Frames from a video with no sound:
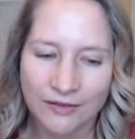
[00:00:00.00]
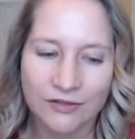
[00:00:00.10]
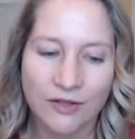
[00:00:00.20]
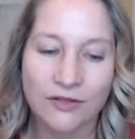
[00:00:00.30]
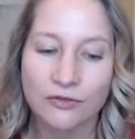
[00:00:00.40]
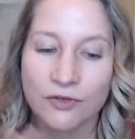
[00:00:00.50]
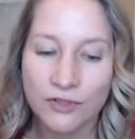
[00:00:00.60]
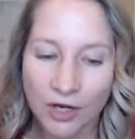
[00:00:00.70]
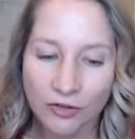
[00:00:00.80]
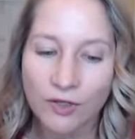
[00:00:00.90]
They said this
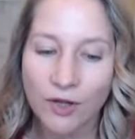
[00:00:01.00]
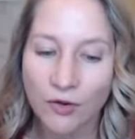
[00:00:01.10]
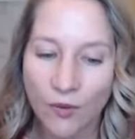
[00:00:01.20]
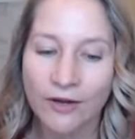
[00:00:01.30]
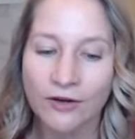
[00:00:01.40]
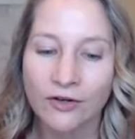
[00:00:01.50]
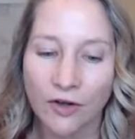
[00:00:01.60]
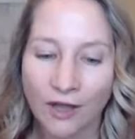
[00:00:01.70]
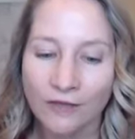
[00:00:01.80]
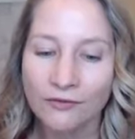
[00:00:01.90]
trajectory acquired
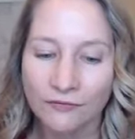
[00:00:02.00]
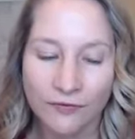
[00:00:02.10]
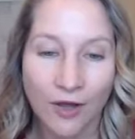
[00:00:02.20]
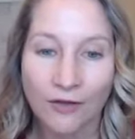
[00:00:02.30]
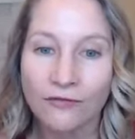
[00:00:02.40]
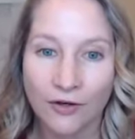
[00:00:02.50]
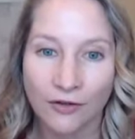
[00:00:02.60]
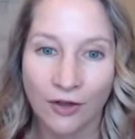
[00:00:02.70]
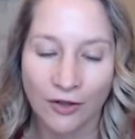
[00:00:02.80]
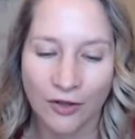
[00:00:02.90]
not far
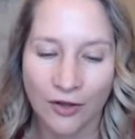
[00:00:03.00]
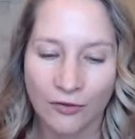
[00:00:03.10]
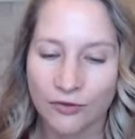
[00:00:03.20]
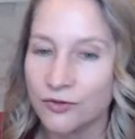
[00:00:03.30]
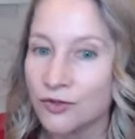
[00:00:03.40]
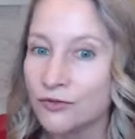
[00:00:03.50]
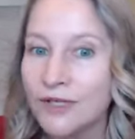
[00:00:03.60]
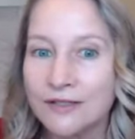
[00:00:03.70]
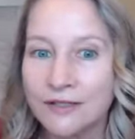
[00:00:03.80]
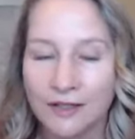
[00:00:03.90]
long ago. So just
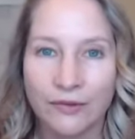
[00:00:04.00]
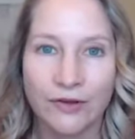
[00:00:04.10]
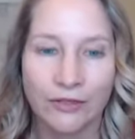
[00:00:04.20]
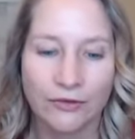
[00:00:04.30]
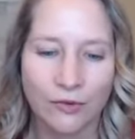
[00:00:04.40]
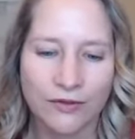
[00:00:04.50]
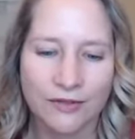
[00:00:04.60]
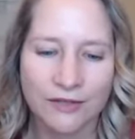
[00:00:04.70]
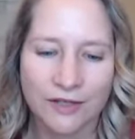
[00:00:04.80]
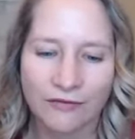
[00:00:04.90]
recently we've gone through all
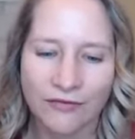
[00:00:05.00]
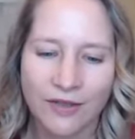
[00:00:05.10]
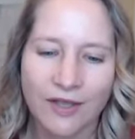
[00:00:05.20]
this stuff.